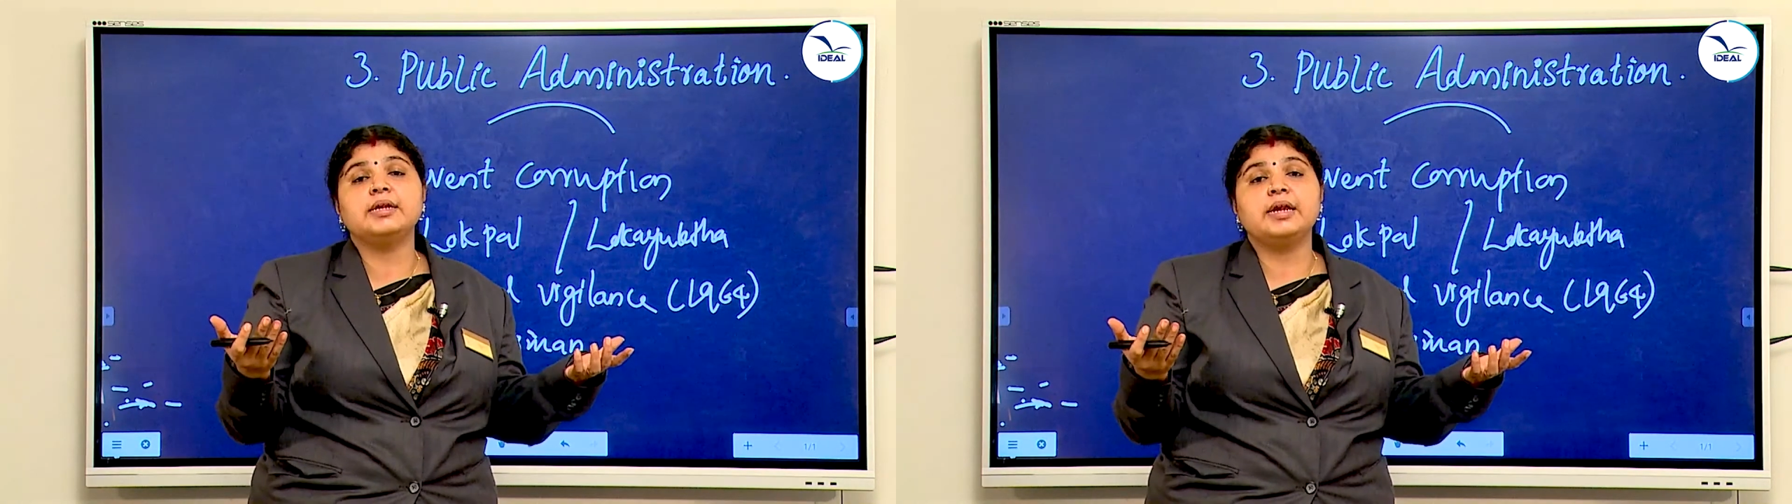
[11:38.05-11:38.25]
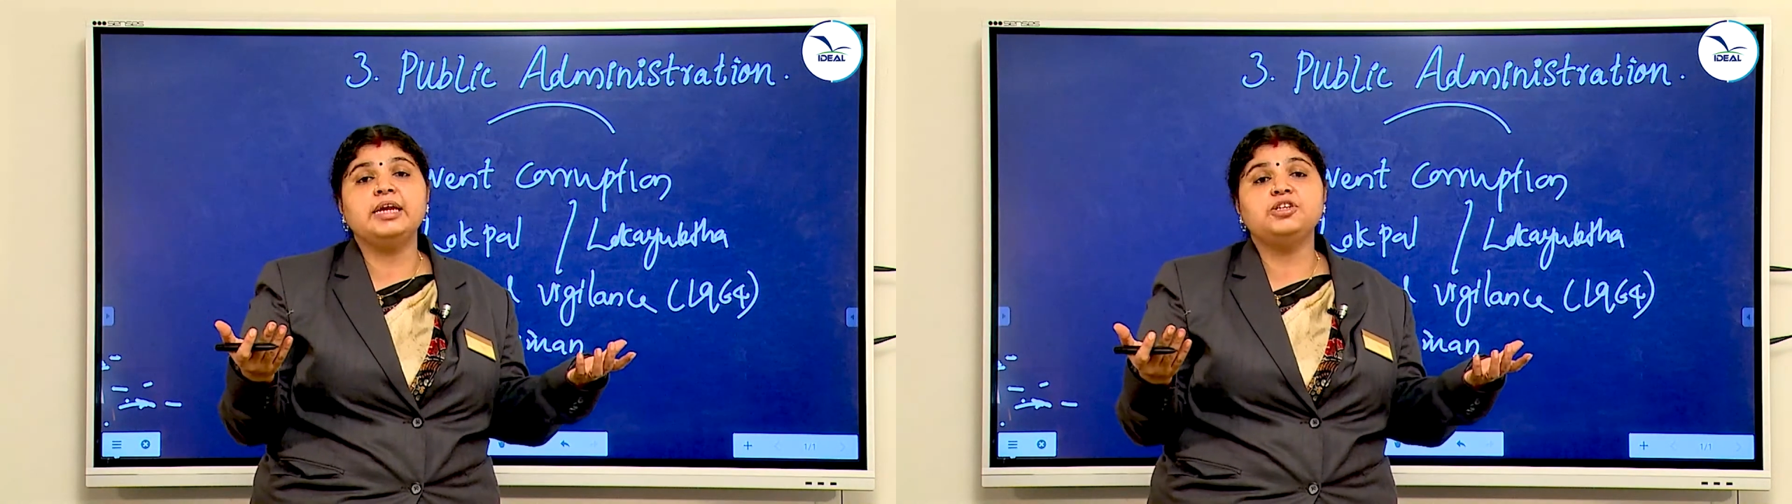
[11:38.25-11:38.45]

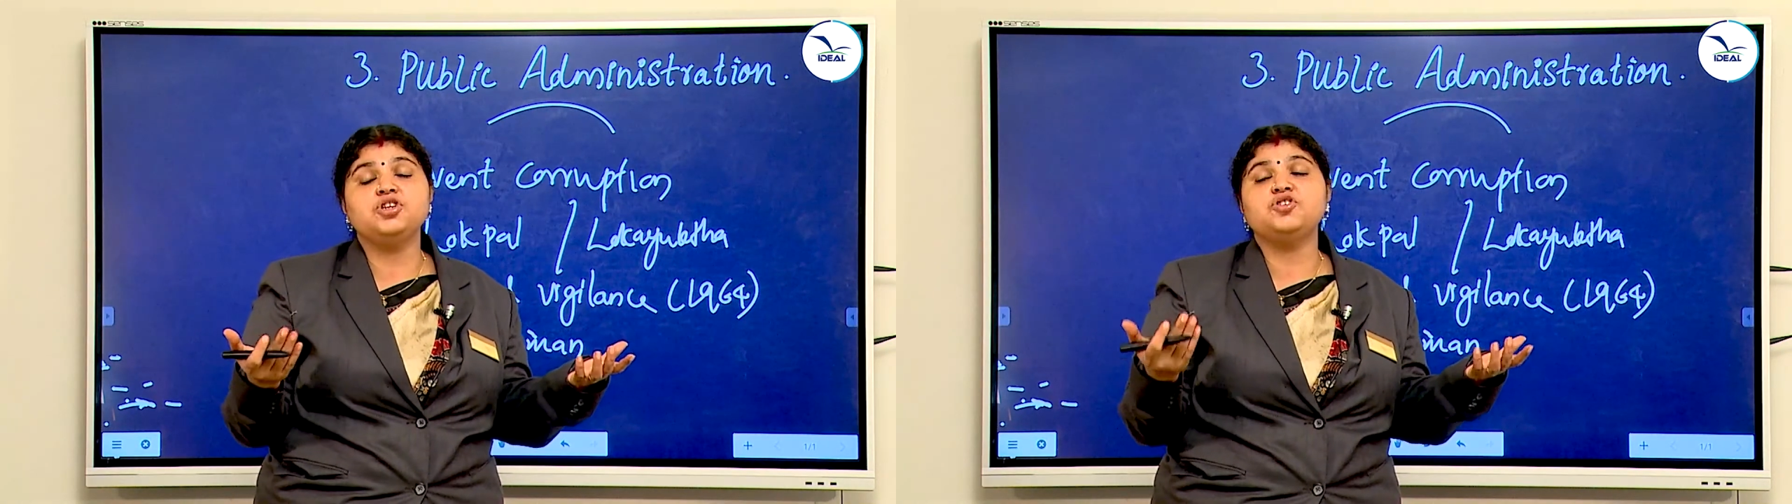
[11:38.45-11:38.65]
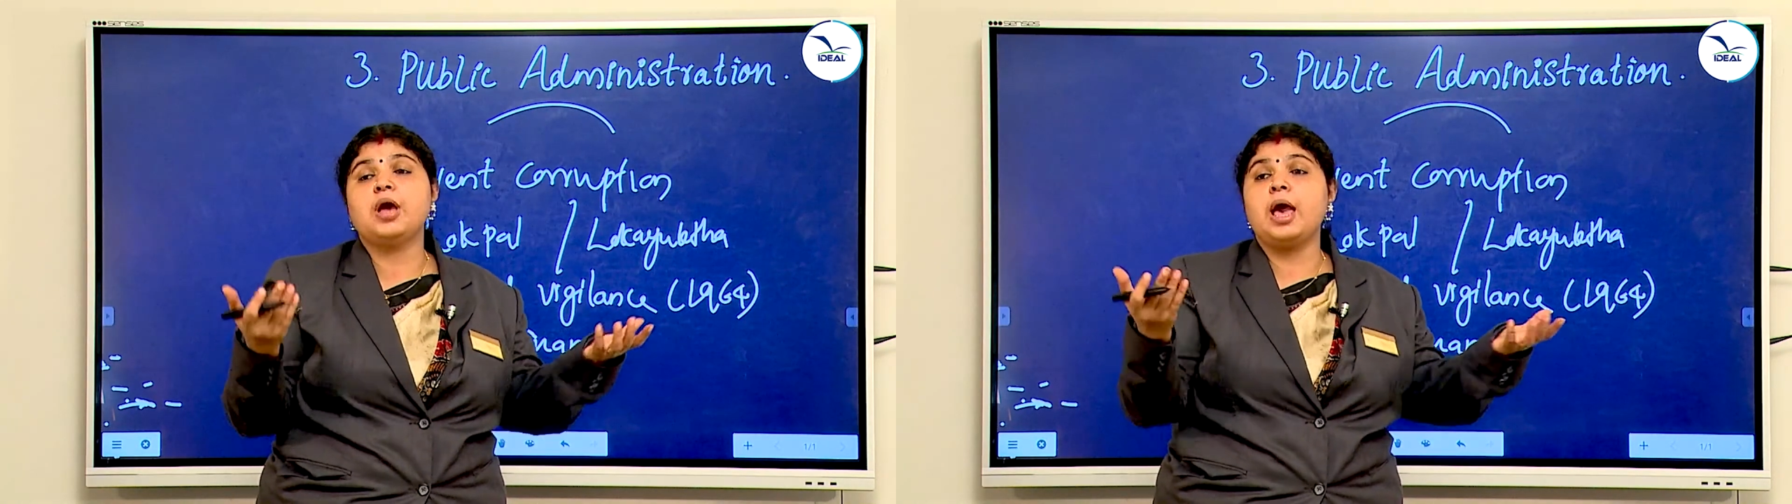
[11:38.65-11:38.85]

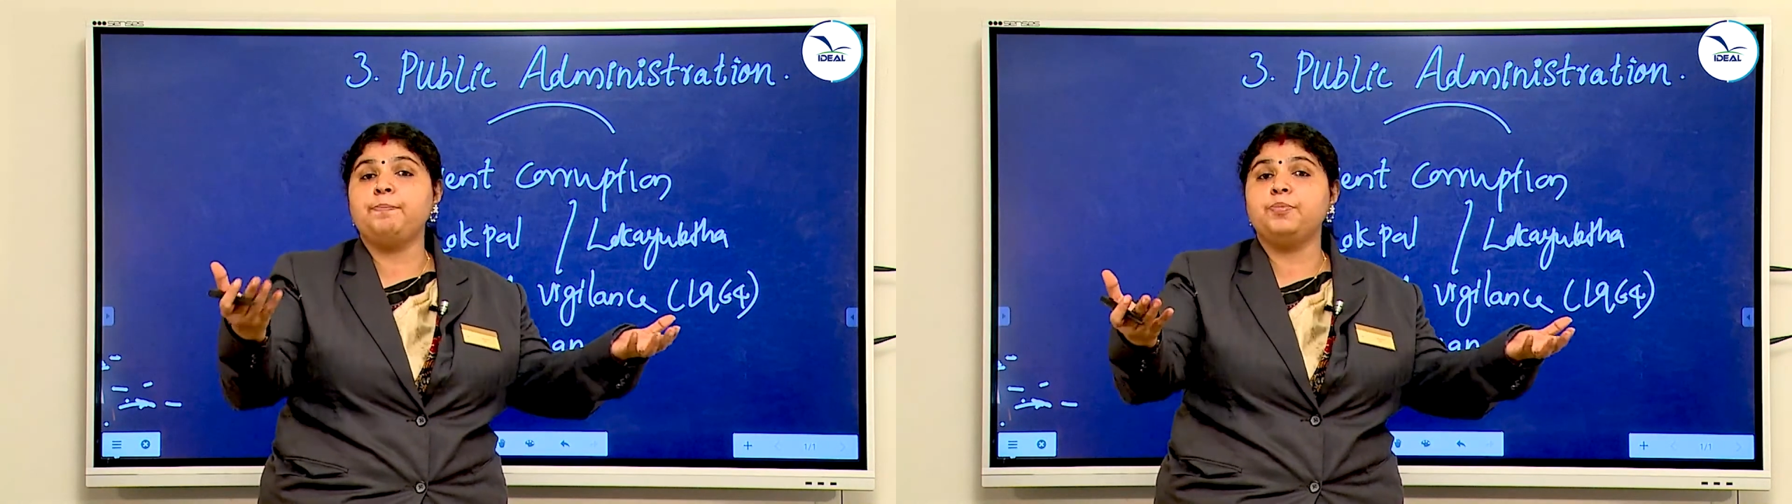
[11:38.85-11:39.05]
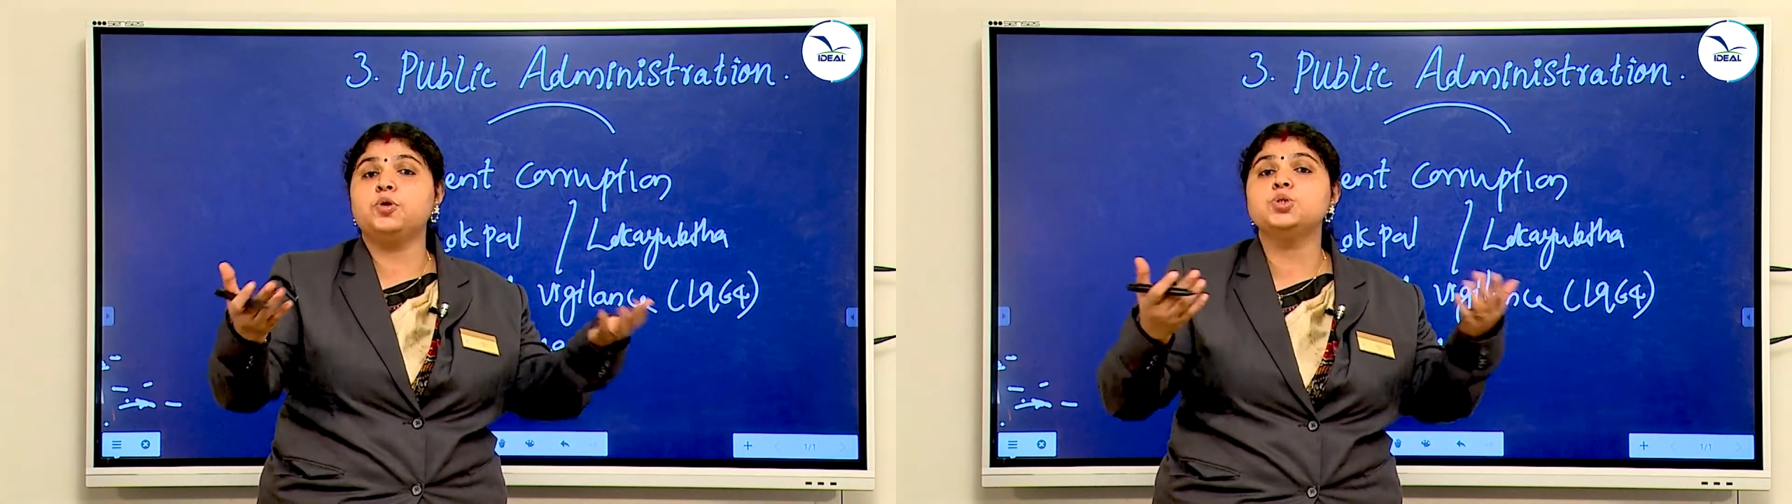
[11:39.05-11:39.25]
right to
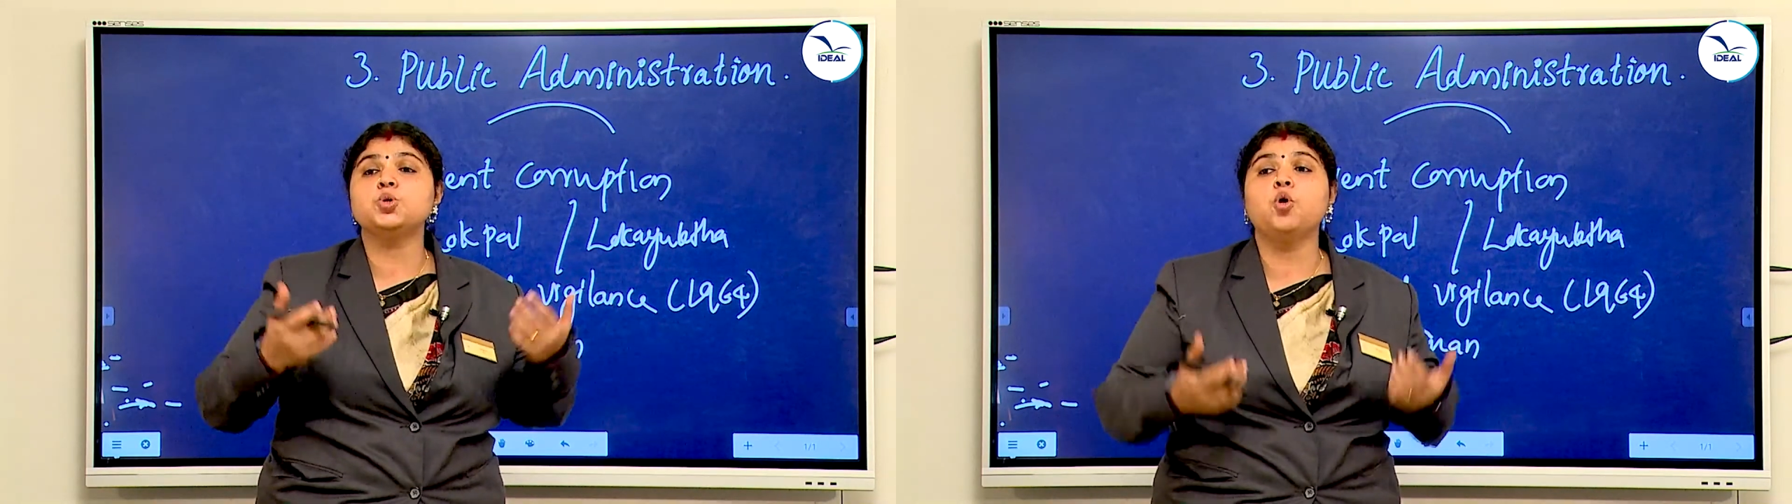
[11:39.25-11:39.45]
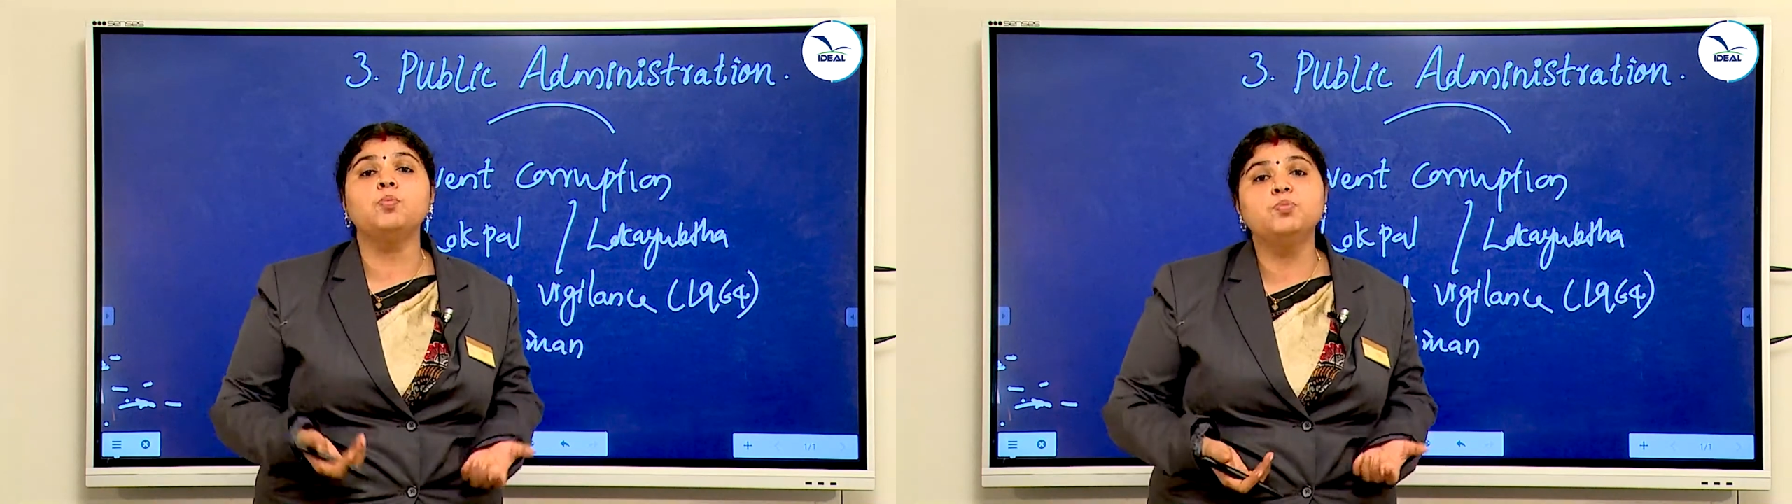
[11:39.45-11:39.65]
approach
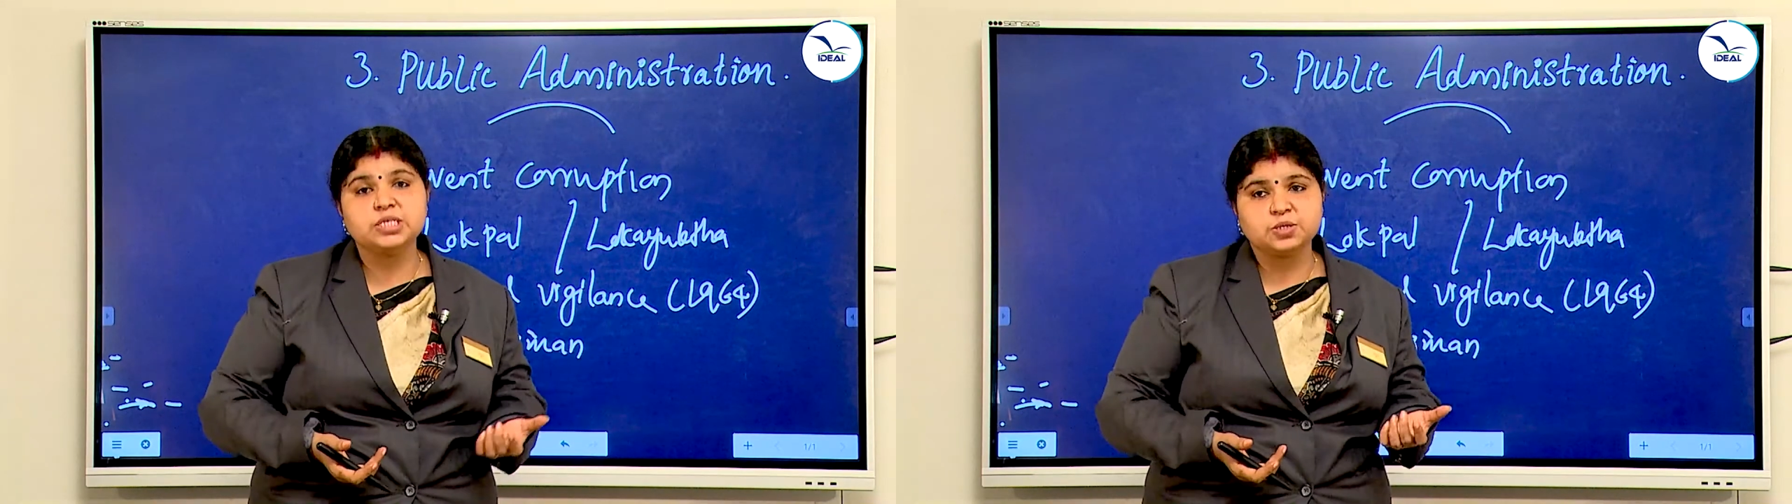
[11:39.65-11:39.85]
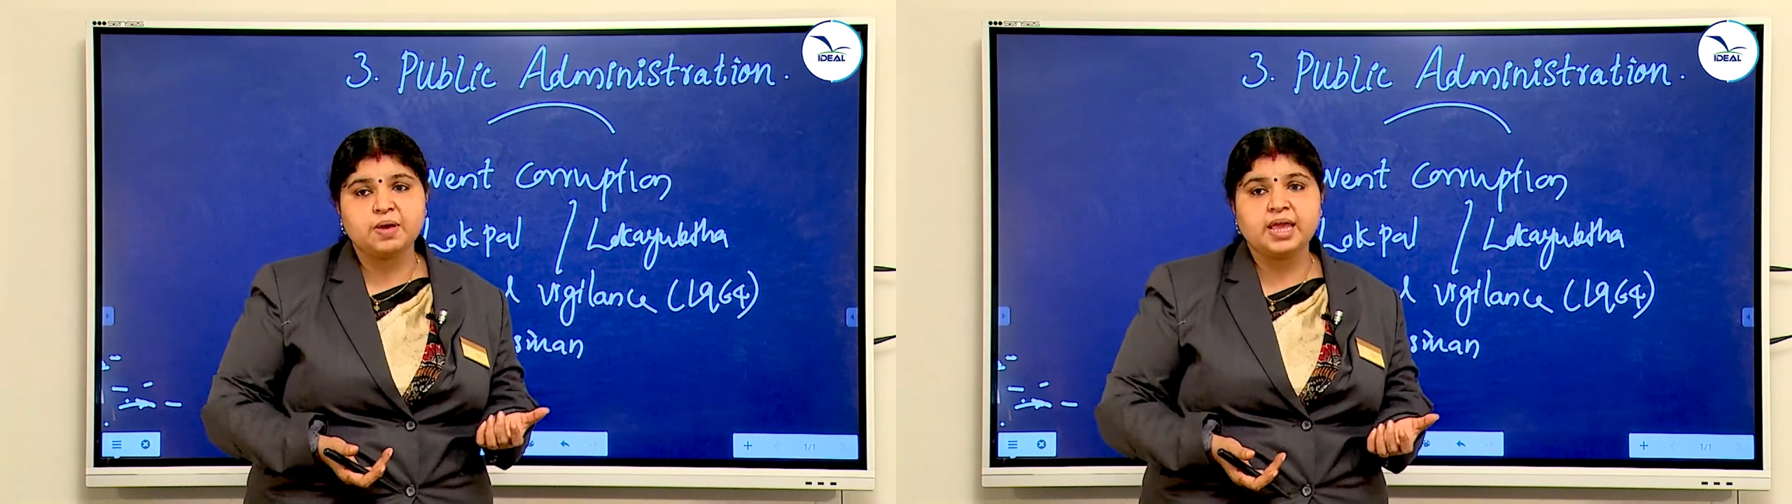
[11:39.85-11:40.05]

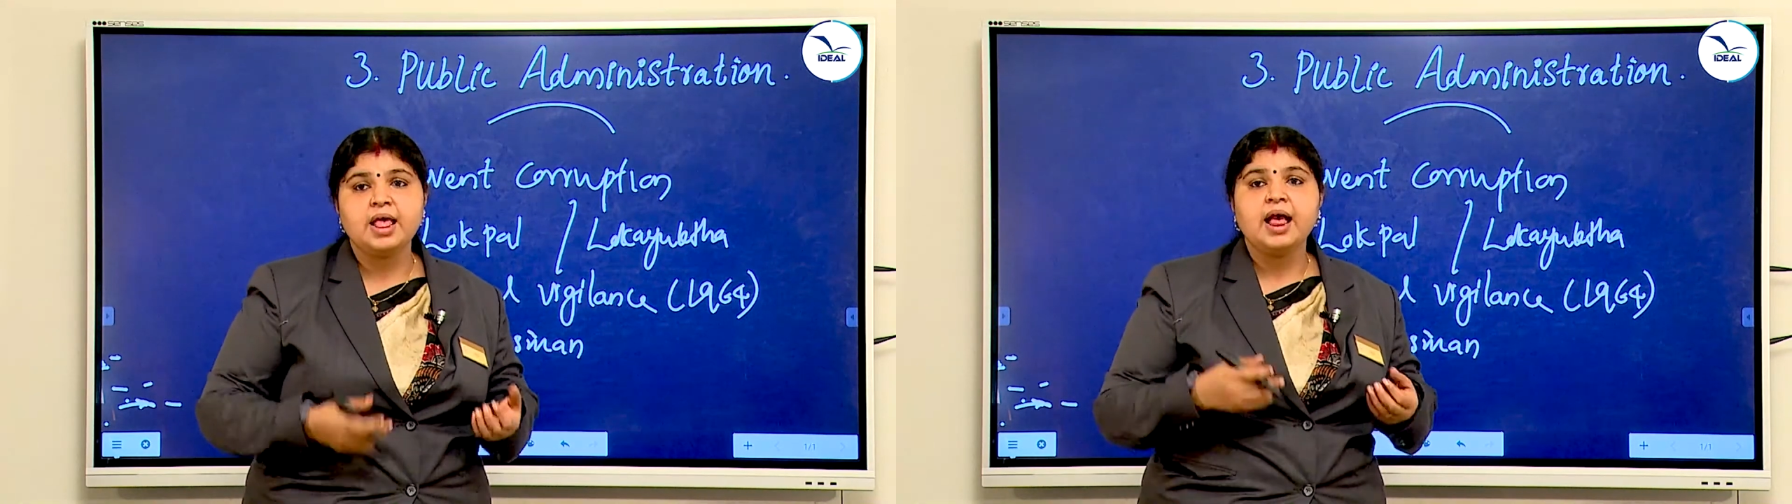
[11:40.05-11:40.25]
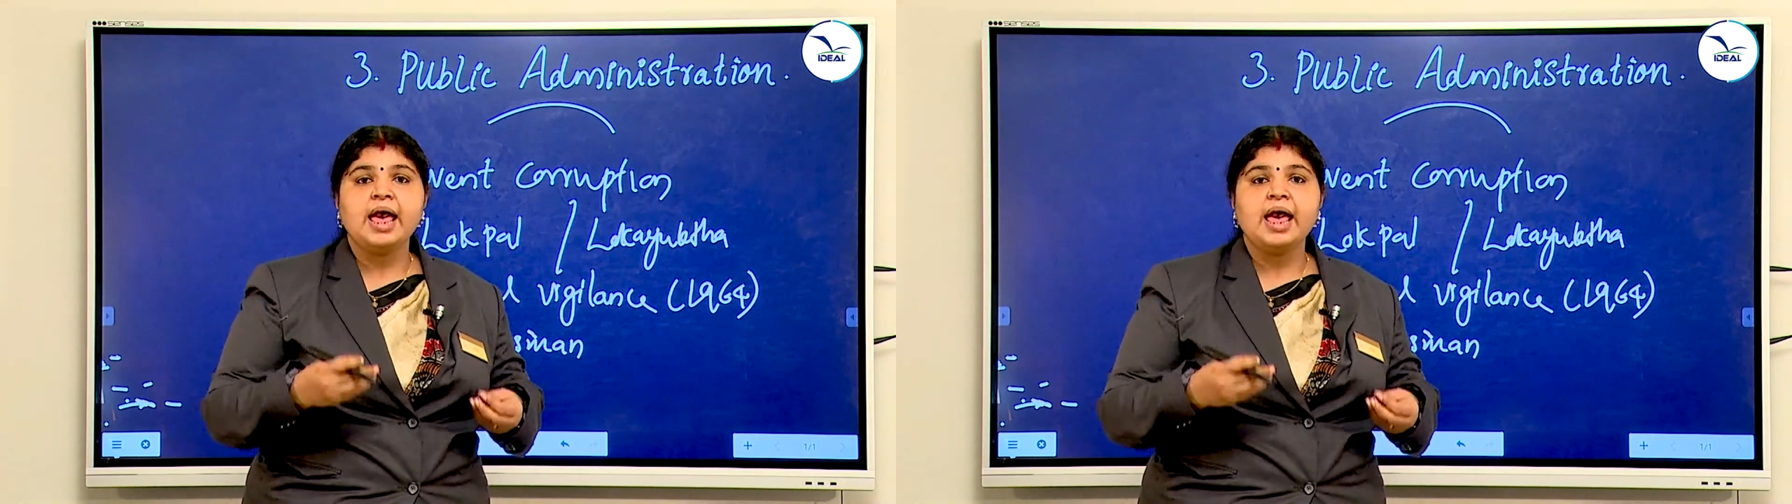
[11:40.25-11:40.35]
Ombudsman